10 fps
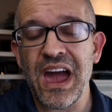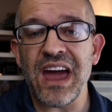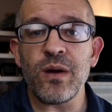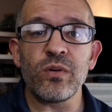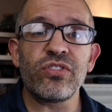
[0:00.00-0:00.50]

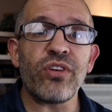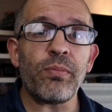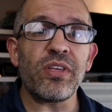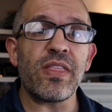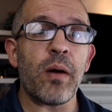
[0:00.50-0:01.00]
And it was
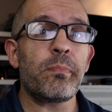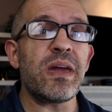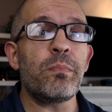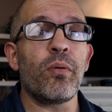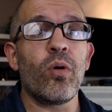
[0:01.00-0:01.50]
something that
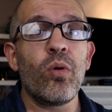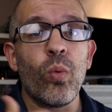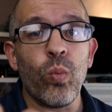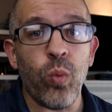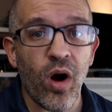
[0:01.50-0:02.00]
people
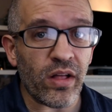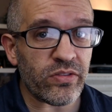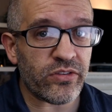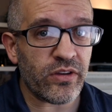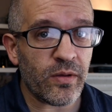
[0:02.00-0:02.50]

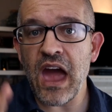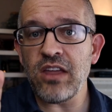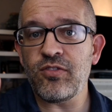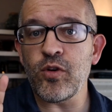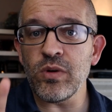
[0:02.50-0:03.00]
want. And
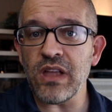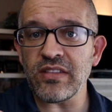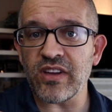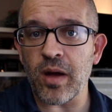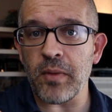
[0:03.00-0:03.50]
if you would
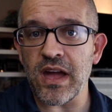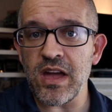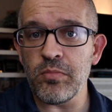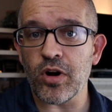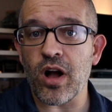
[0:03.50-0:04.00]
like to get my
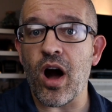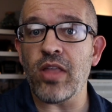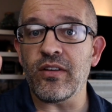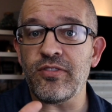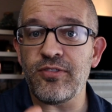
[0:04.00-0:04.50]
ebook
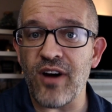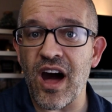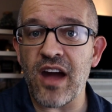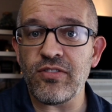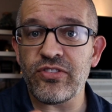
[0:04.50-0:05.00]
on the
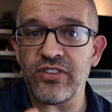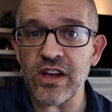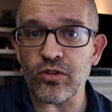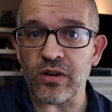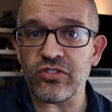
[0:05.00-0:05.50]
5
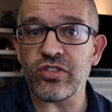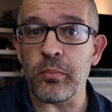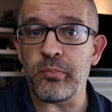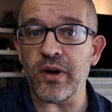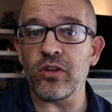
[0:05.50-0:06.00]
secrets to
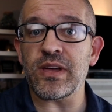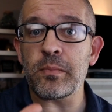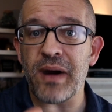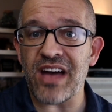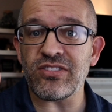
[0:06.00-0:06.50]
building
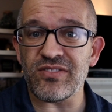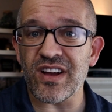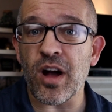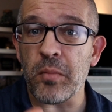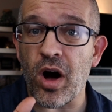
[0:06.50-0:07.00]
passive
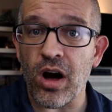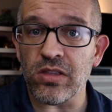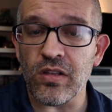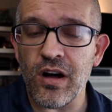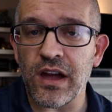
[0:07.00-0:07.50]
income
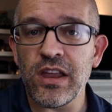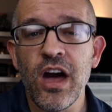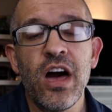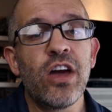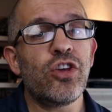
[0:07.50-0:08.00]
online,
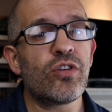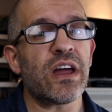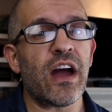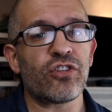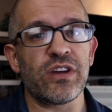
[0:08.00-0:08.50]
you
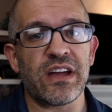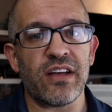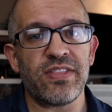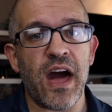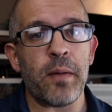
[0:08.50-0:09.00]
can actually
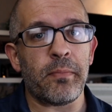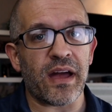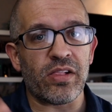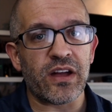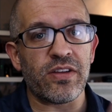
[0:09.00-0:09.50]
get that by
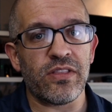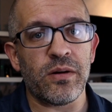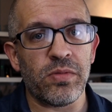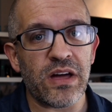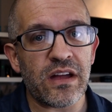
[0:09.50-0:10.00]
clicking
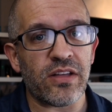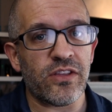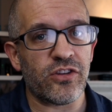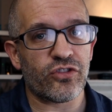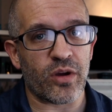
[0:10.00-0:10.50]
the link in
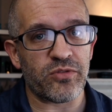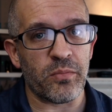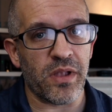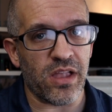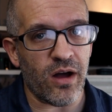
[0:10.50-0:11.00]
the
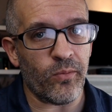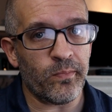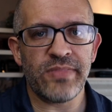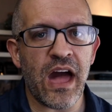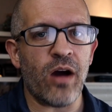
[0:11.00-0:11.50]
description below.
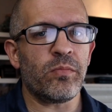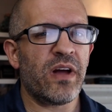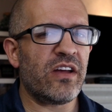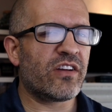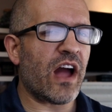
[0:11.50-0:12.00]
Now,
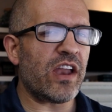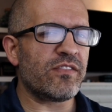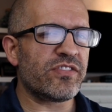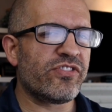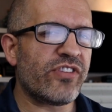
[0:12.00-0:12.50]
a kind of
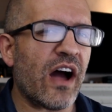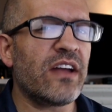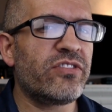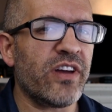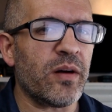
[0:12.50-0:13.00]
a
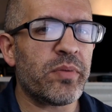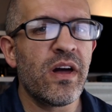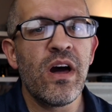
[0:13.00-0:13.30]
side tip.